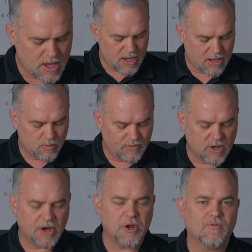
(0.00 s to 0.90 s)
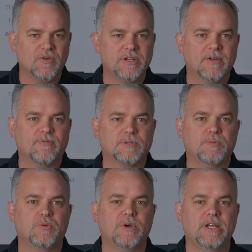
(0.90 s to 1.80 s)
and we've gone over the difference
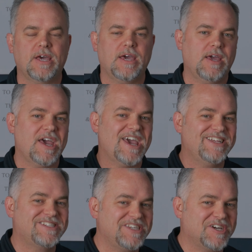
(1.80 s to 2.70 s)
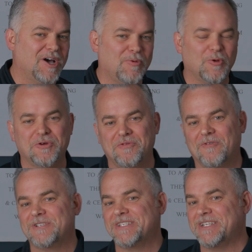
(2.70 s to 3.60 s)
between a AC coupled
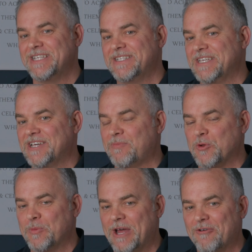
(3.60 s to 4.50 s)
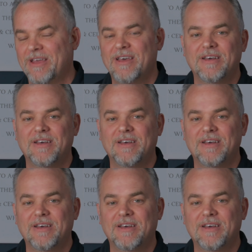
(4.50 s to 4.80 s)
versus a DC coupled battery.